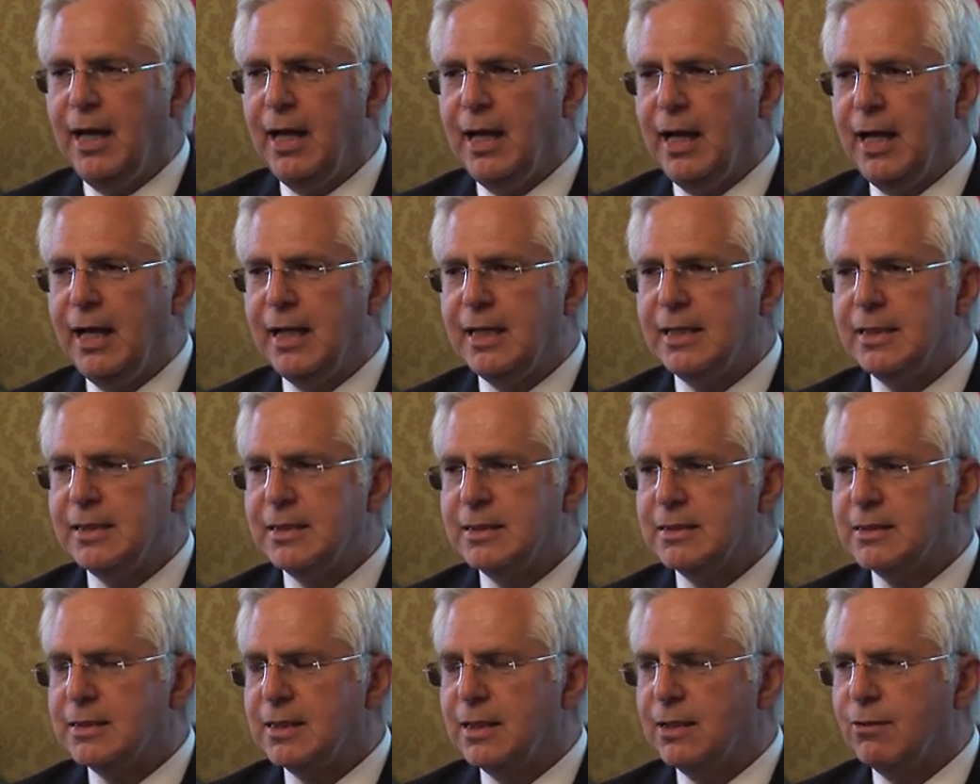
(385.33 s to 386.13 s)

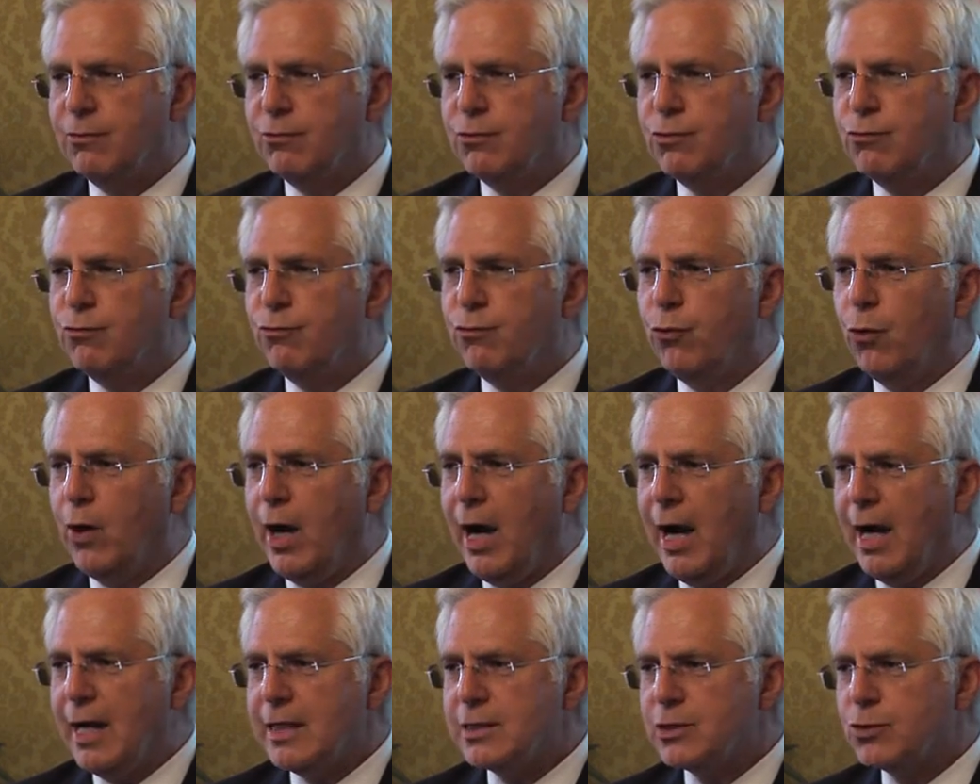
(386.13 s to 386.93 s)
And for
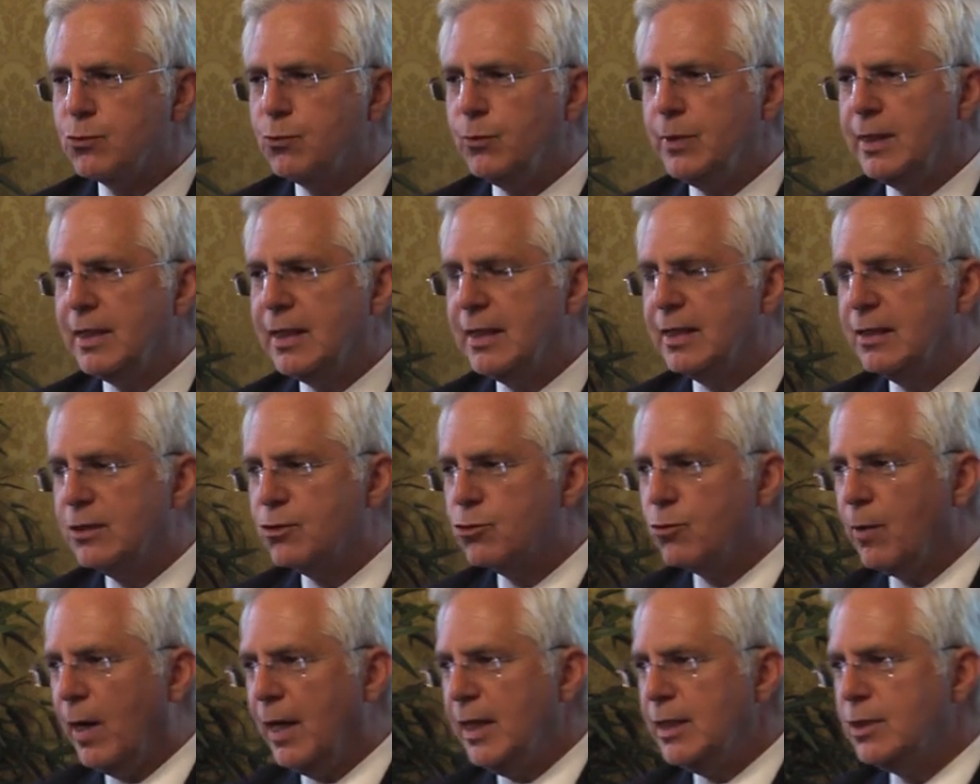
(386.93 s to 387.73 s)
us, we
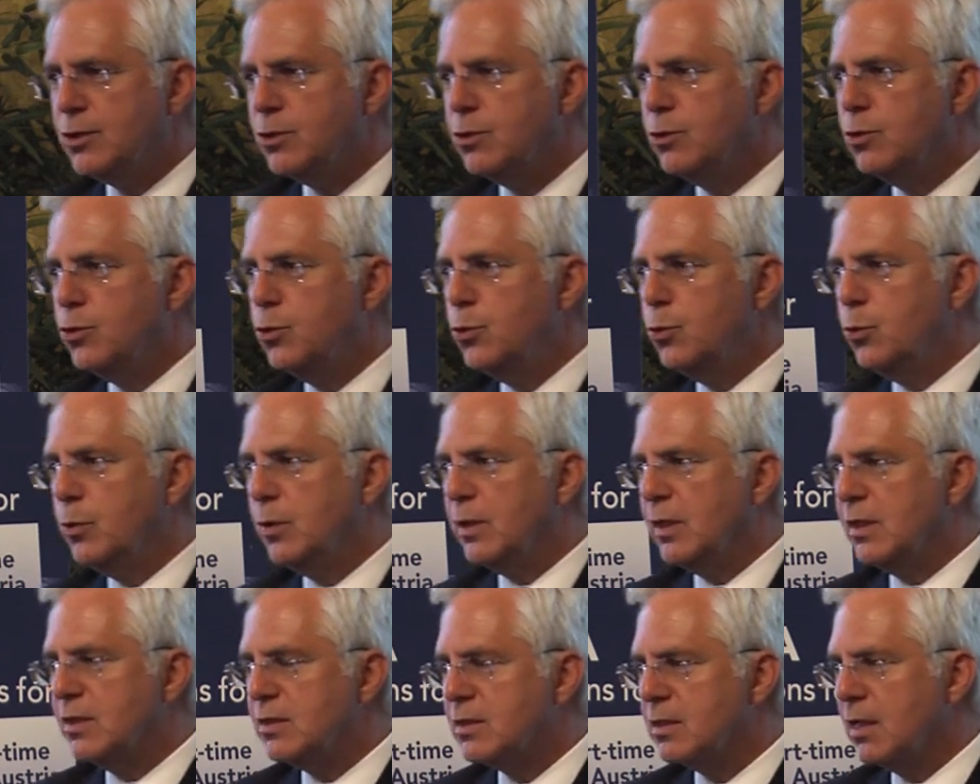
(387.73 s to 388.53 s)
try to do
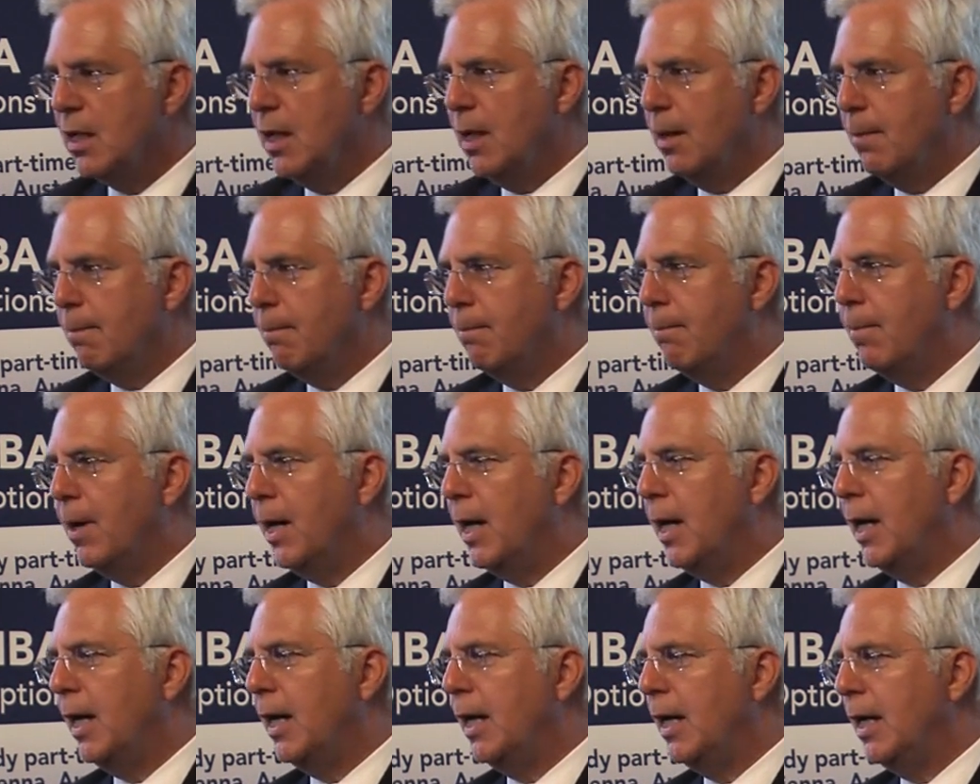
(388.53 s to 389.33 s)
this
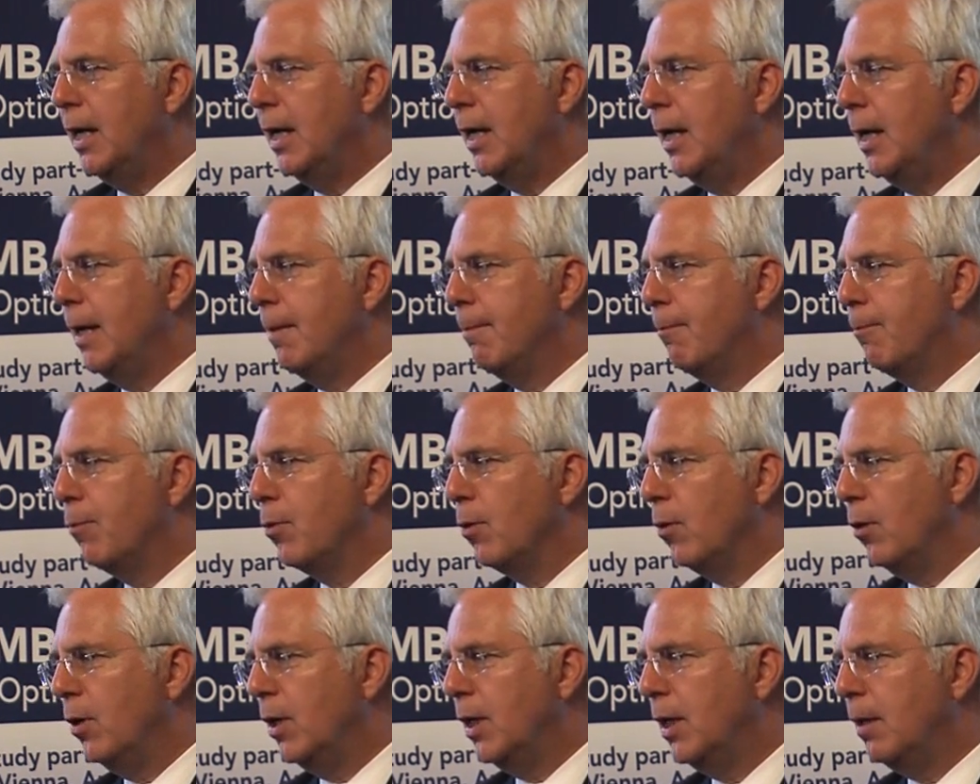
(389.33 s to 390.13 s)
by
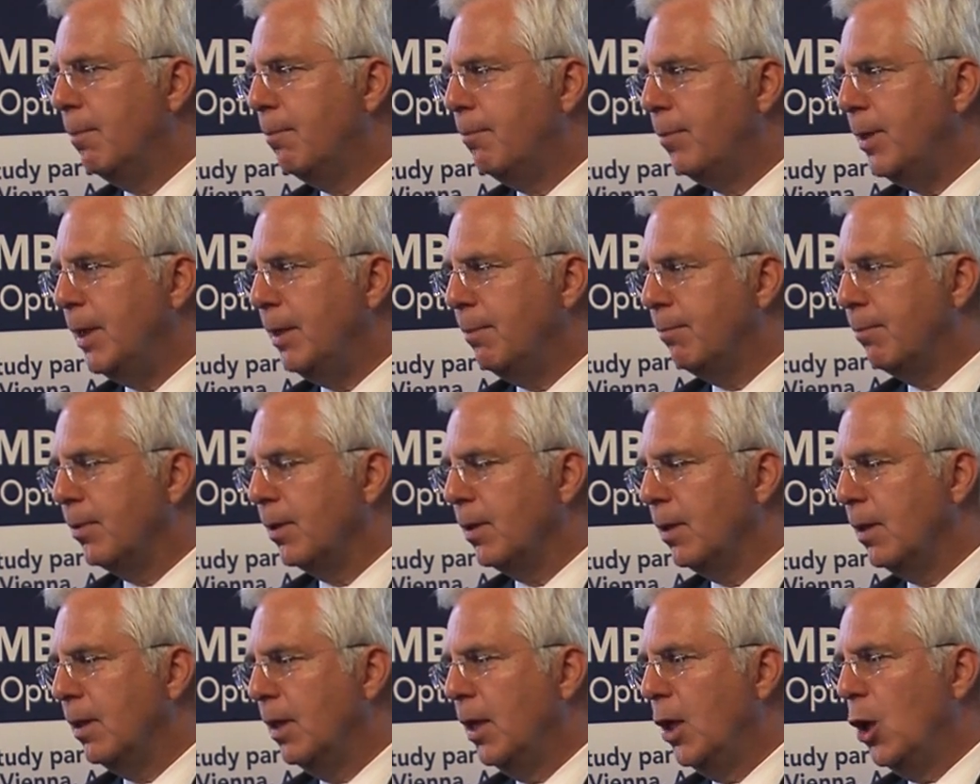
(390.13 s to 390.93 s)
employing
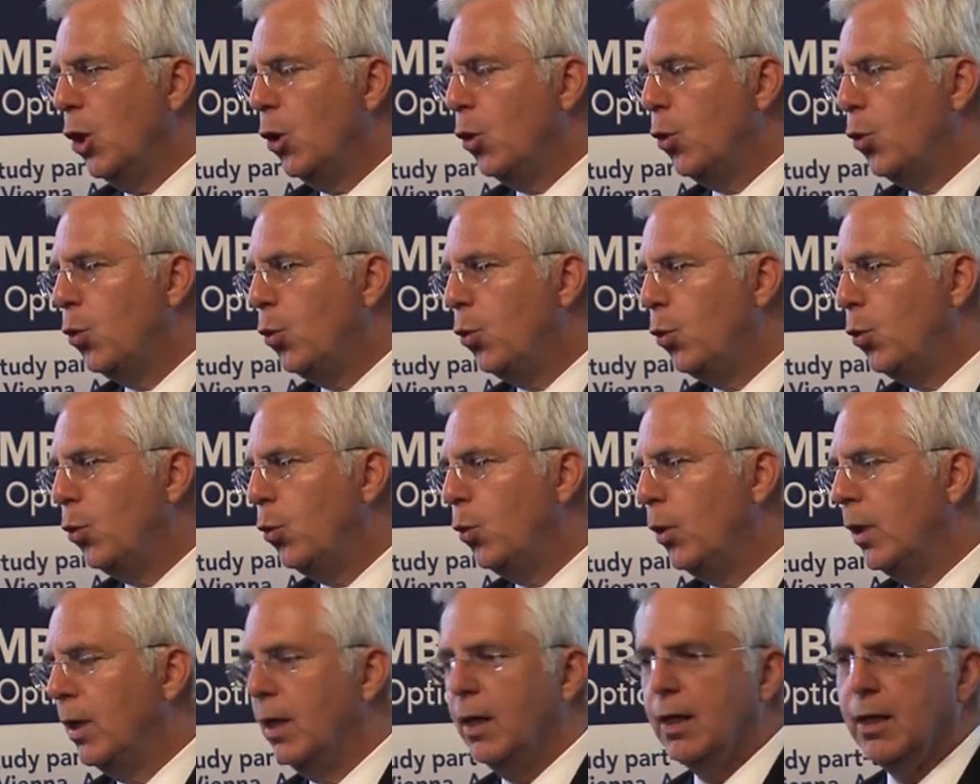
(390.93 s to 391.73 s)
people
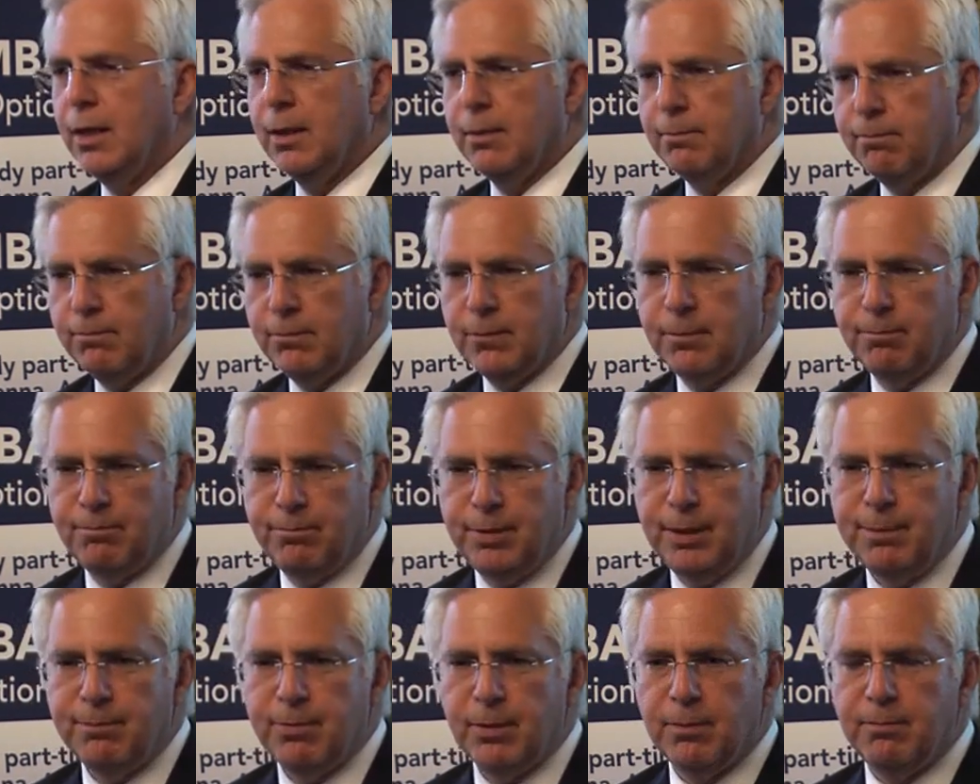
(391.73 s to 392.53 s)
who,
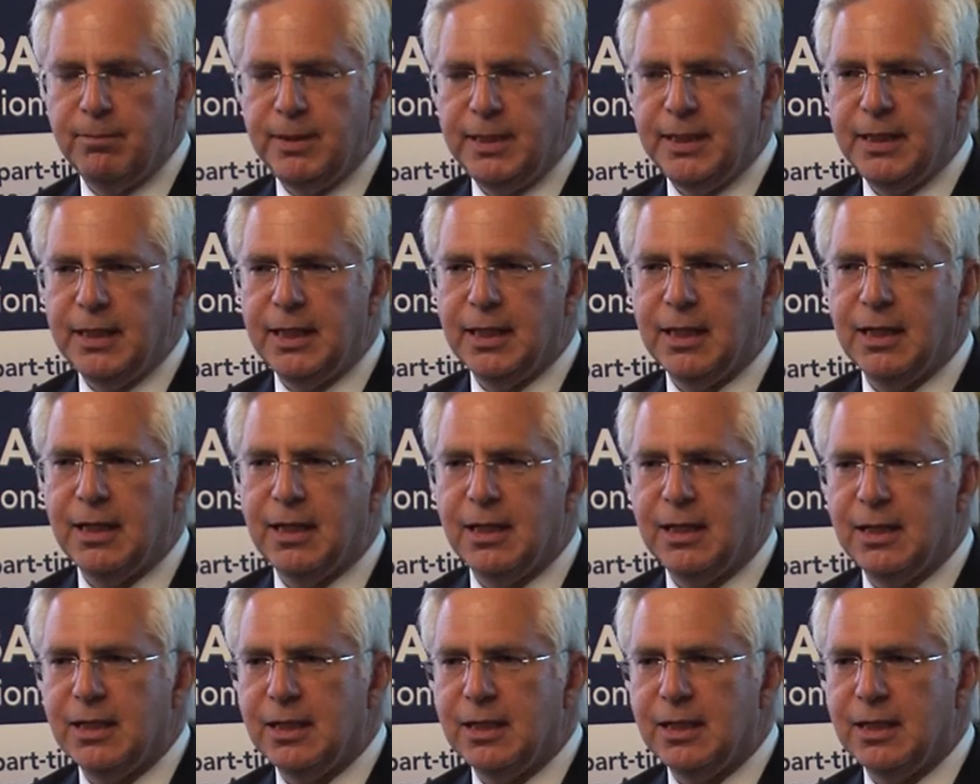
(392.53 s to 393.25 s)
people meaning